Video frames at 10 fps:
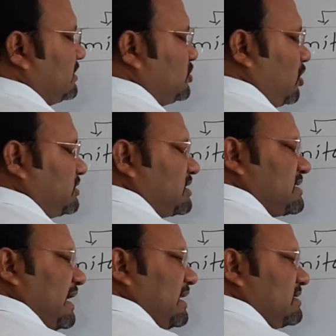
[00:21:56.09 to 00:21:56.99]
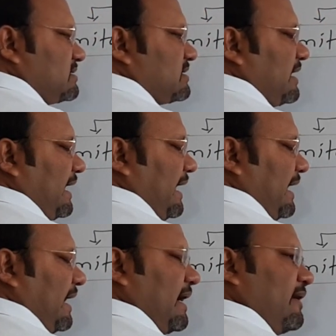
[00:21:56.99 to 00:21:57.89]
the daughter cells
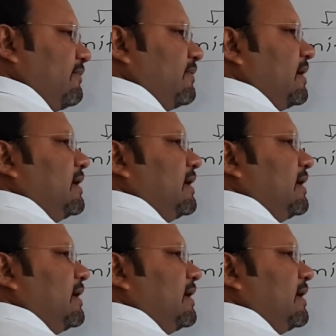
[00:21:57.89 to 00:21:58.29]
have